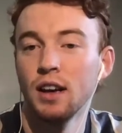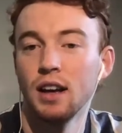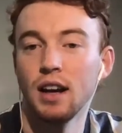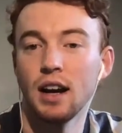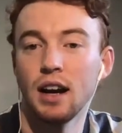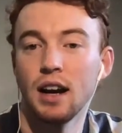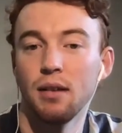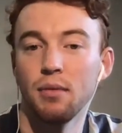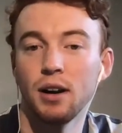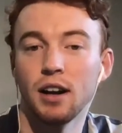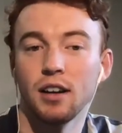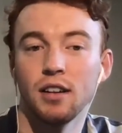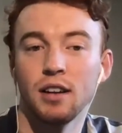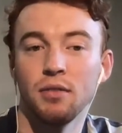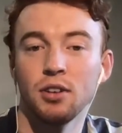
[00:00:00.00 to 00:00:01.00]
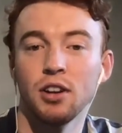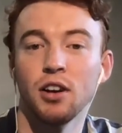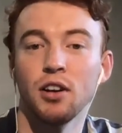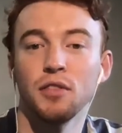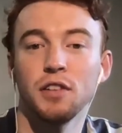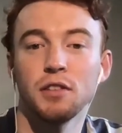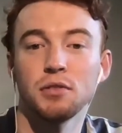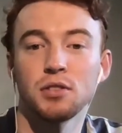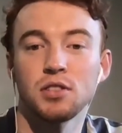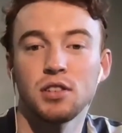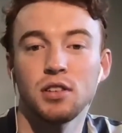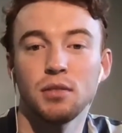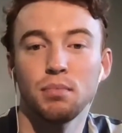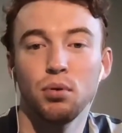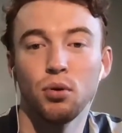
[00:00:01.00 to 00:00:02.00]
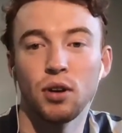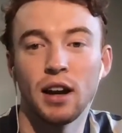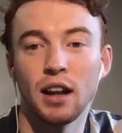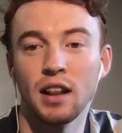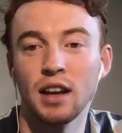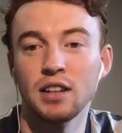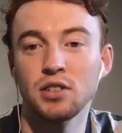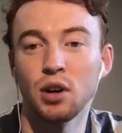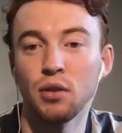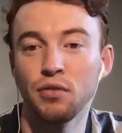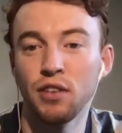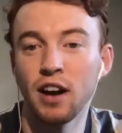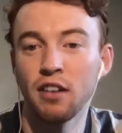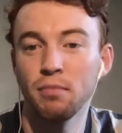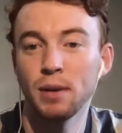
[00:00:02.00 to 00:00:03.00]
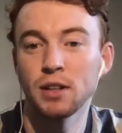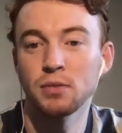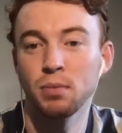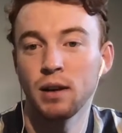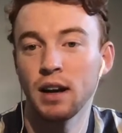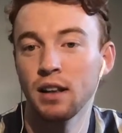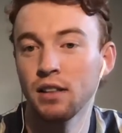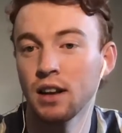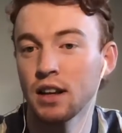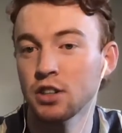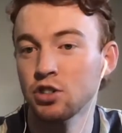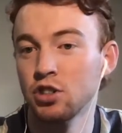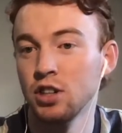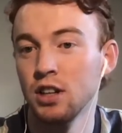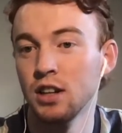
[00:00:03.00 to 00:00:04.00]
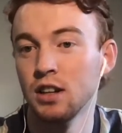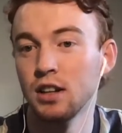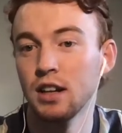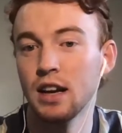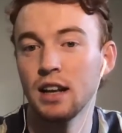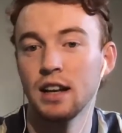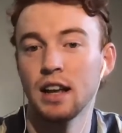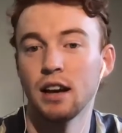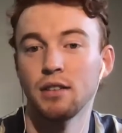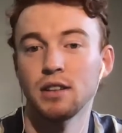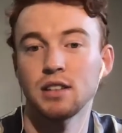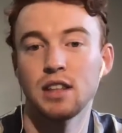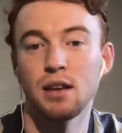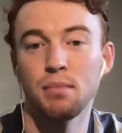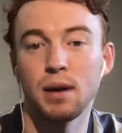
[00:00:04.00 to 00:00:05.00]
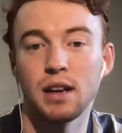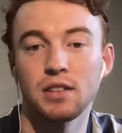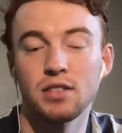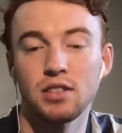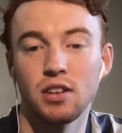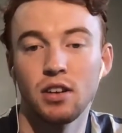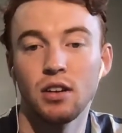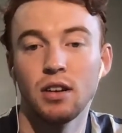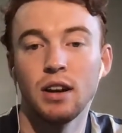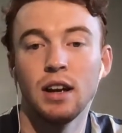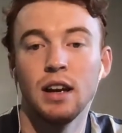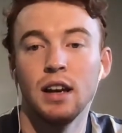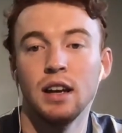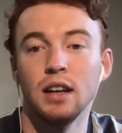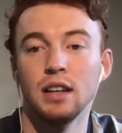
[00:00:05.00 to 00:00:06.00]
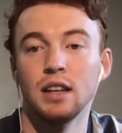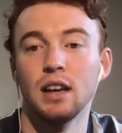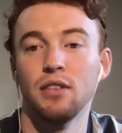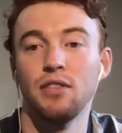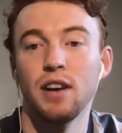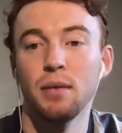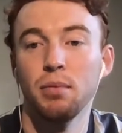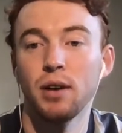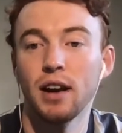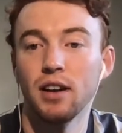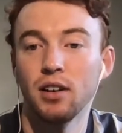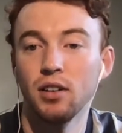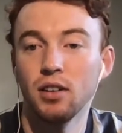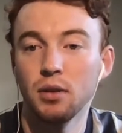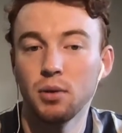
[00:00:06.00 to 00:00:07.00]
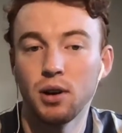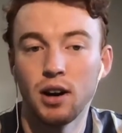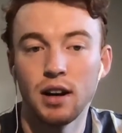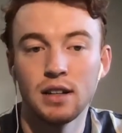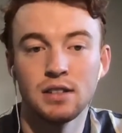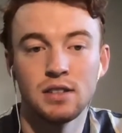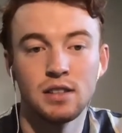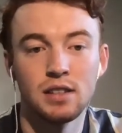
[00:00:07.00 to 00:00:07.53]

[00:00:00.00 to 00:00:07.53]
I don't even know if he was a Port Adelaide top 5 best player last year, and now he's their best. So, fair play to Ollie Wines.